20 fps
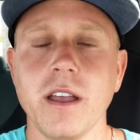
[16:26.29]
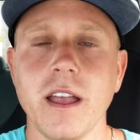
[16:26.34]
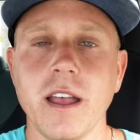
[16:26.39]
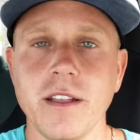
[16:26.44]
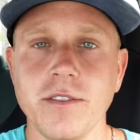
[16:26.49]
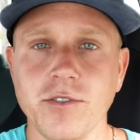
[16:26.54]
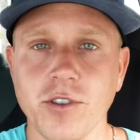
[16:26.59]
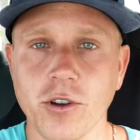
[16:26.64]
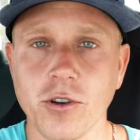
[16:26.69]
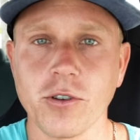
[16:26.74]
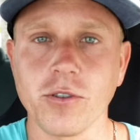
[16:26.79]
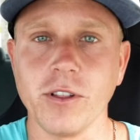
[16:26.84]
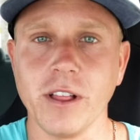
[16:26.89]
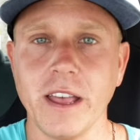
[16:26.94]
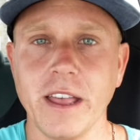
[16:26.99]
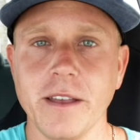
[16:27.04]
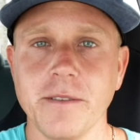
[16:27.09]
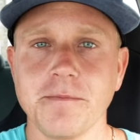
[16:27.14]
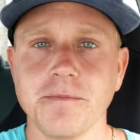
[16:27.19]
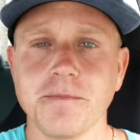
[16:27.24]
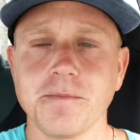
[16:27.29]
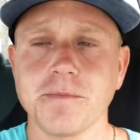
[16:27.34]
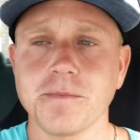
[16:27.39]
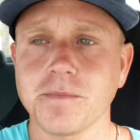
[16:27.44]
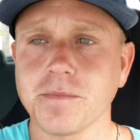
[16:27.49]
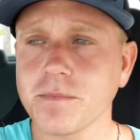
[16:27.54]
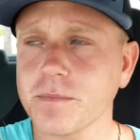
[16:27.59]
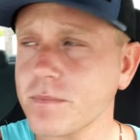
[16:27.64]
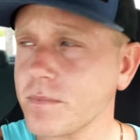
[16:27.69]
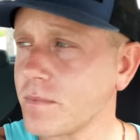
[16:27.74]
internally.
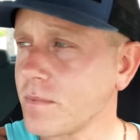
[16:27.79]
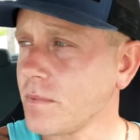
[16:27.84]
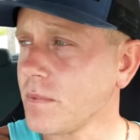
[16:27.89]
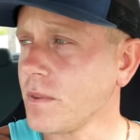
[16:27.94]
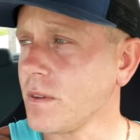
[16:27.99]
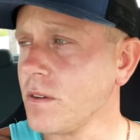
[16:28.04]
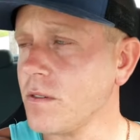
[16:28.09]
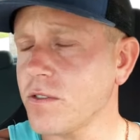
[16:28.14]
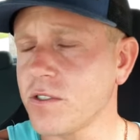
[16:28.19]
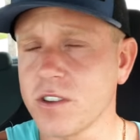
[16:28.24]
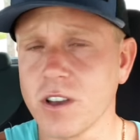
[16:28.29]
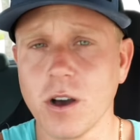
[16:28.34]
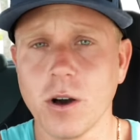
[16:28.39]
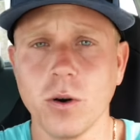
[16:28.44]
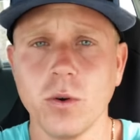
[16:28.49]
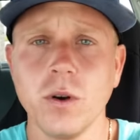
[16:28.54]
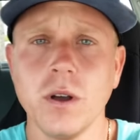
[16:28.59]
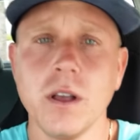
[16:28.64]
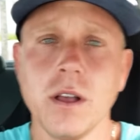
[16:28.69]
So